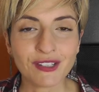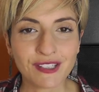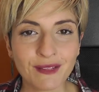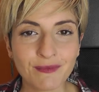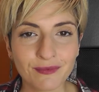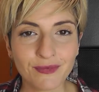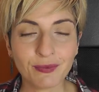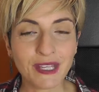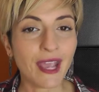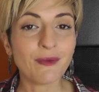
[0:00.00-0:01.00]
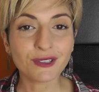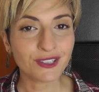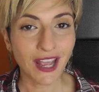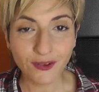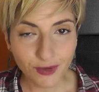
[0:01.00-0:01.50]
seem to be able
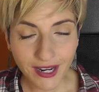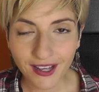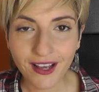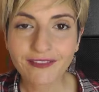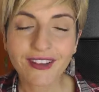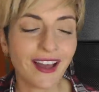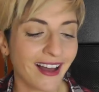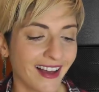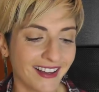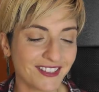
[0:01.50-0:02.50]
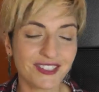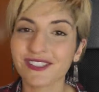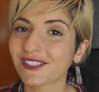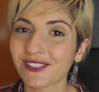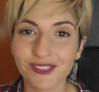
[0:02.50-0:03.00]
to get rid of,
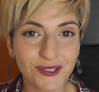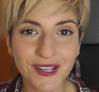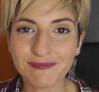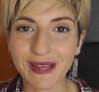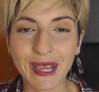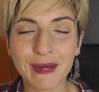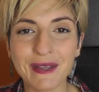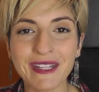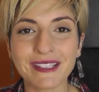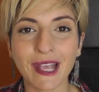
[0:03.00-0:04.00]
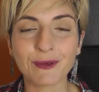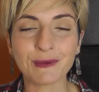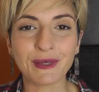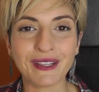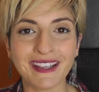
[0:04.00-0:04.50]
just do it by any means. I
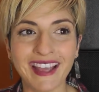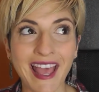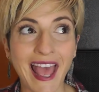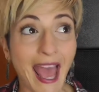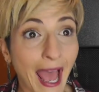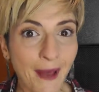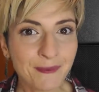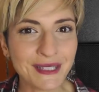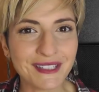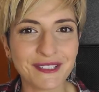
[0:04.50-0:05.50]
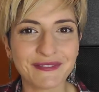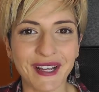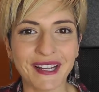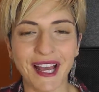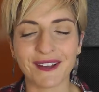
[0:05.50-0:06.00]
would be happy to
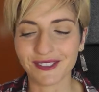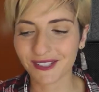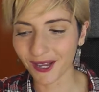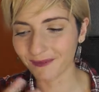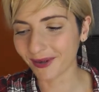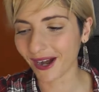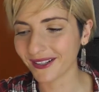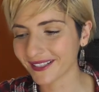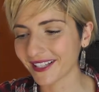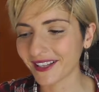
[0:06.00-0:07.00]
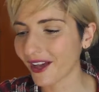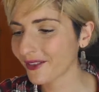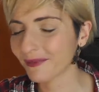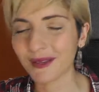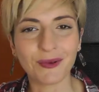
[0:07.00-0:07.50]
find out some products that
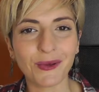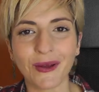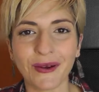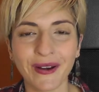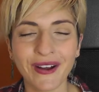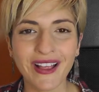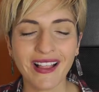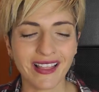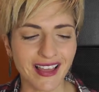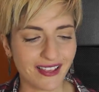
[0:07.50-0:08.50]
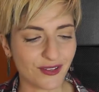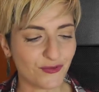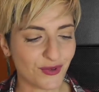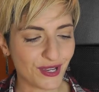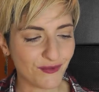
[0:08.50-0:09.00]
other people are like,
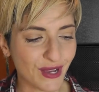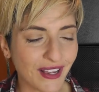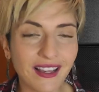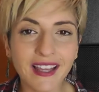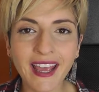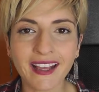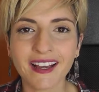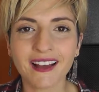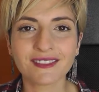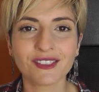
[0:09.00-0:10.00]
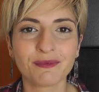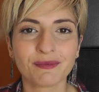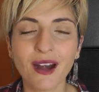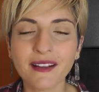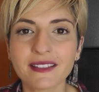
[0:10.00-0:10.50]
we cling onto
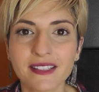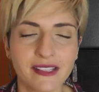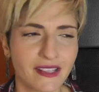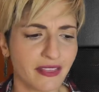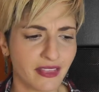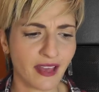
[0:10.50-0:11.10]
products that